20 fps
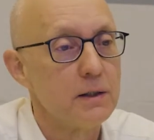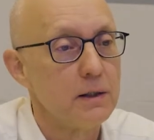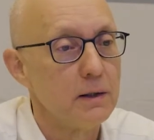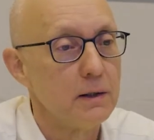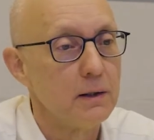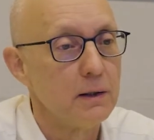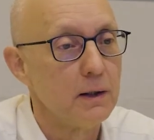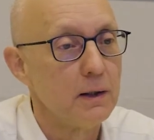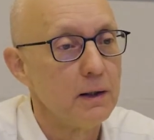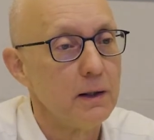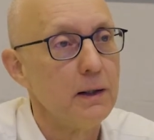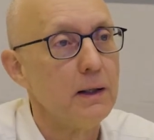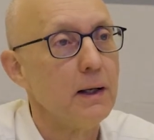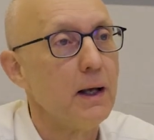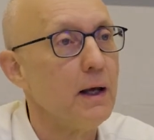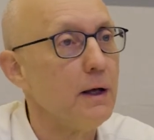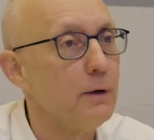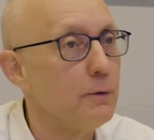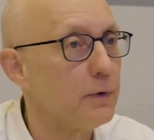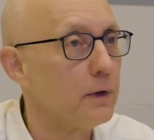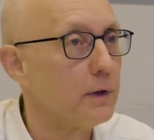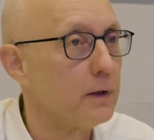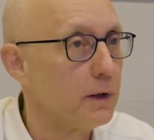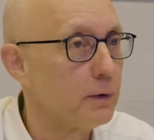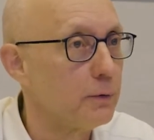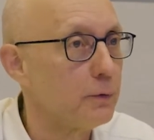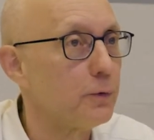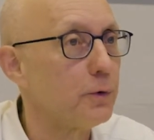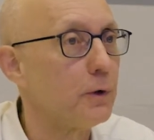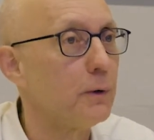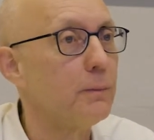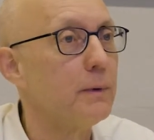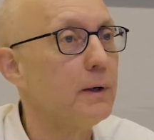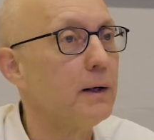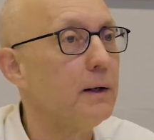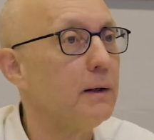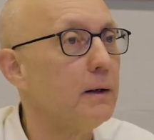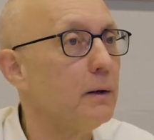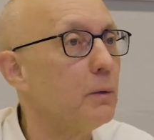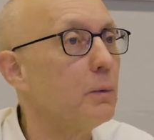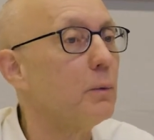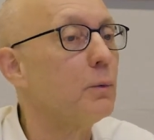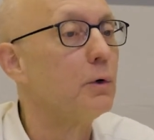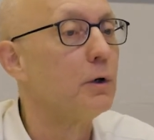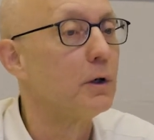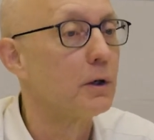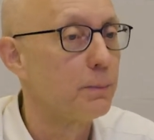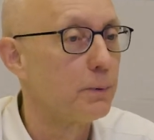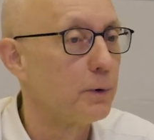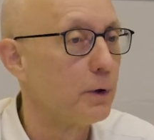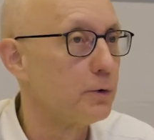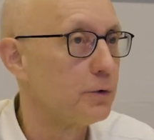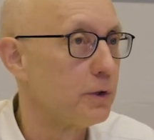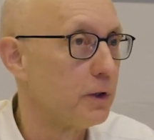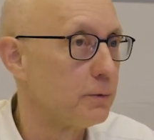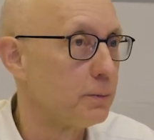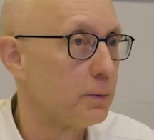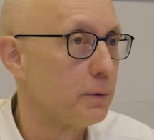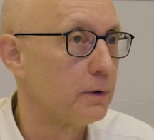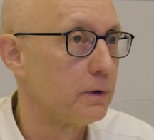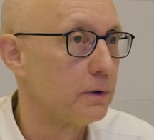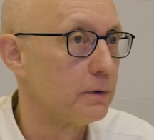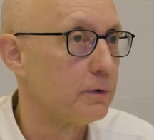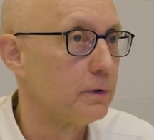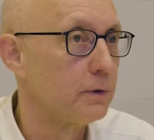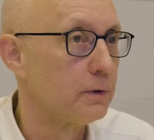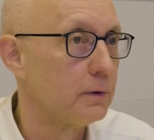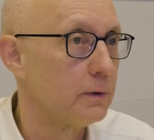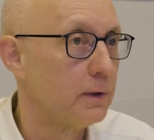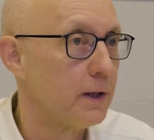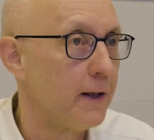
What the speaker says: in Evalan from a work process point of view.